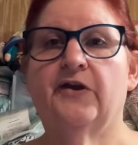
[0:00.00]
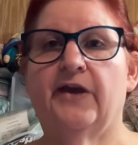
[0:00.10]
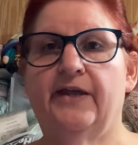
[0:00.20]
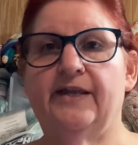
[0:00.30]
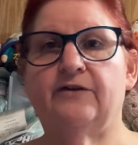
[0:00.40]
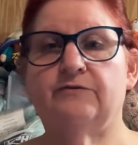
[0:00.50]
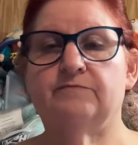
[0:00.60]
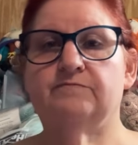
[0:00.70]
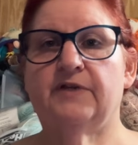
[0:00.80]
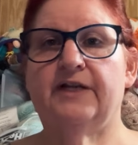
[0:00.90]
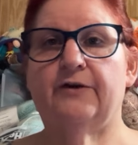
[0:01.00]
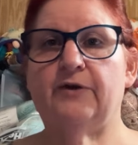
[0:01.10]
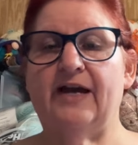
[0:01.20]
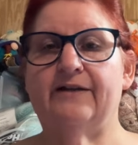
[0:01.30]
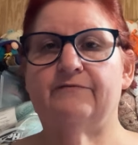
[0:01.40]
and it'll you know
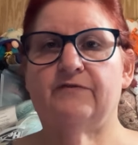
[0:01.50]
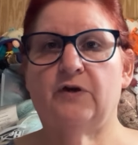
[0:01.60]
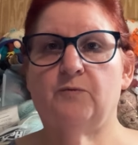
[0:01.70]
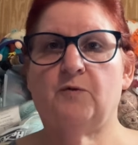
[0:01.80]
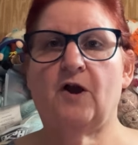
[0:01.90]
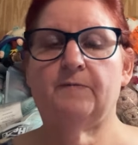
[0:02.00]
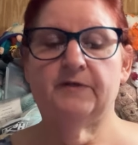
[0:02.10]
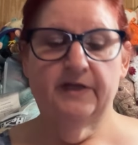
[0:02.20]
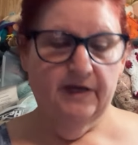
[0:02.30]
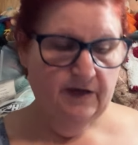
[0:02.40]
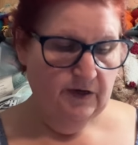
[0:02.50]
kind of flow properly